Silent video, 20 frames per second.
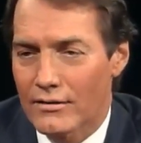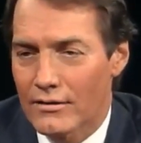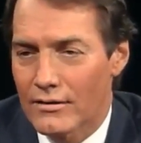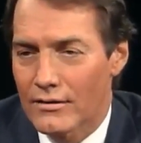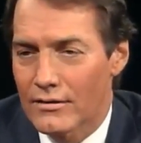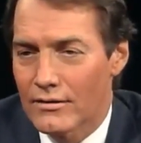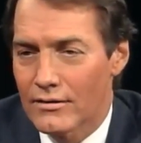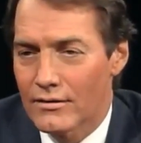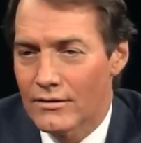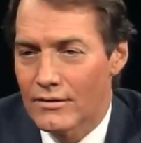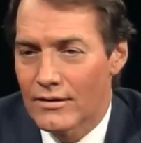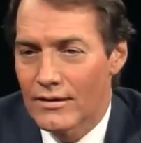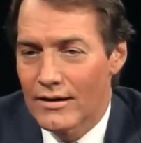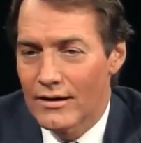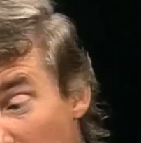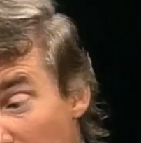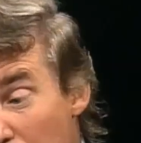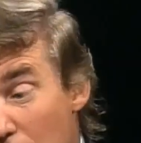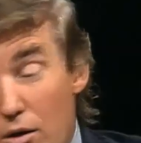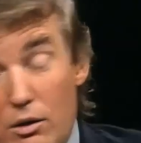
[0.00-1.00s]
We'll see.
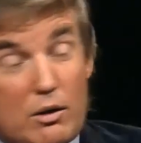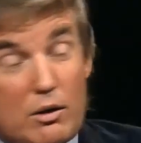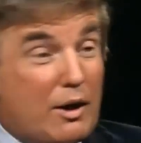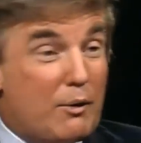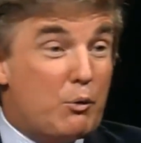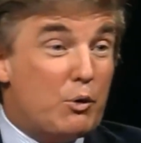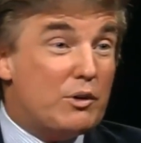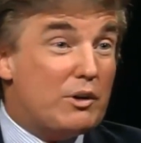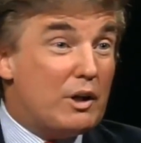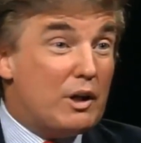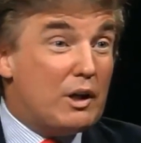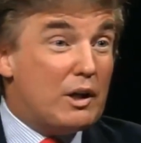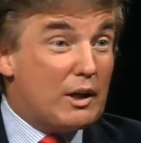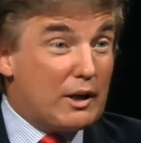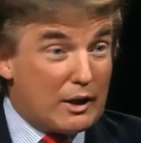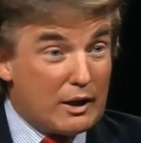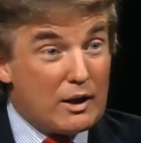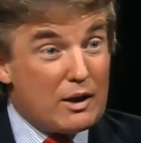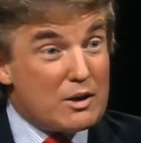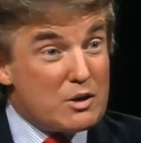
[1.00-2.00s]
Hey, time will
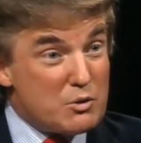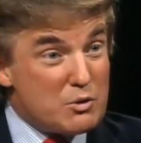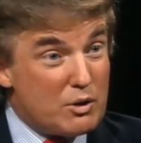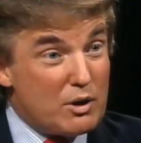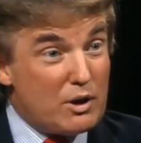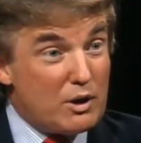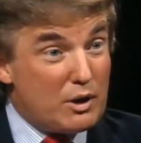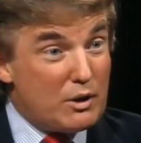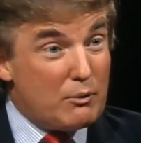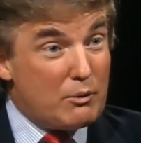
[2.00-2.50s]
tell, I guess, right?